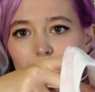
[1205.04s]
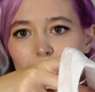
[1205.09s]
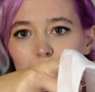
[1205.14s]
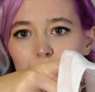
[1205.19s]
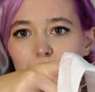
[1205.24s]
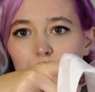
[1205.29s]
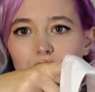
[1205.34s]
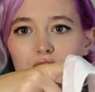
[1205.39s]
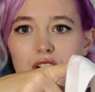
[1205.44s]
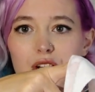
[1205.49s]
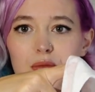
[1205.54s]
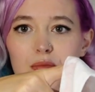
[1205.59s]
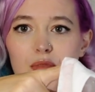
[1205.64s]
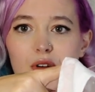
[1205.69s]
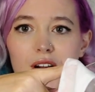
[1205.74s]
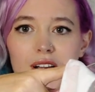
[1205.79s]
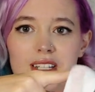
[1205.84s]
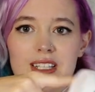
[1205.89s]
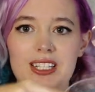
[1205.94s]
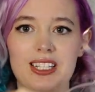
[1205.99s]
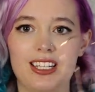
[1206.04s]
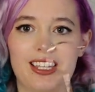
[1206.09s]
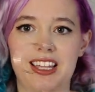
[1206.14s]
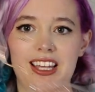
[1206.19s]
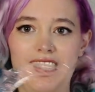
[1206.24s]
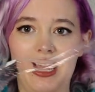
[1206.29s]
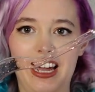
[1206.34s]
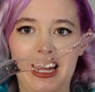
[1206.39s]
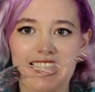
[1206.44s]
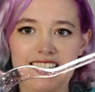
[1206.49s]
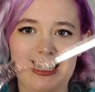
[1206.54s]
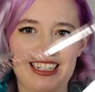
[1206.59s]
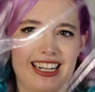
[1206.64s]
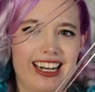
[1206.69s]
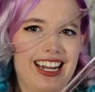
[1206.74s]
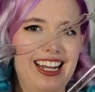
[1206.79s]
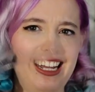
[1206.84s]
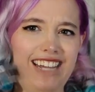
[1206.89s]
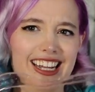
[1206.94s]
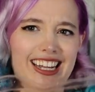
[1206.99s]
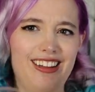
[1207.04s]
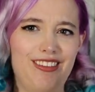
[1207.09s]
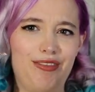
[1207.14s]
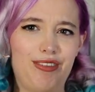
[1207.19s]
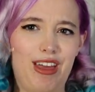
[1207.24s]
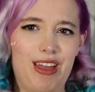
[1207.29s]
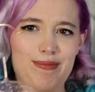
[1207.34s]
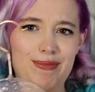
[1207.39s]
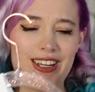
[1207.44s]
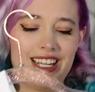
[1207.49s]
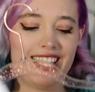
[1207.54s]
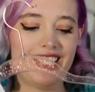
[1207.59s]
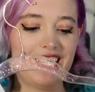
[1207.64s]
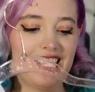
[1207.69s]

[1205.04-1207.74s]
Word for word: and I'm pretty impressed that I did it, if that makes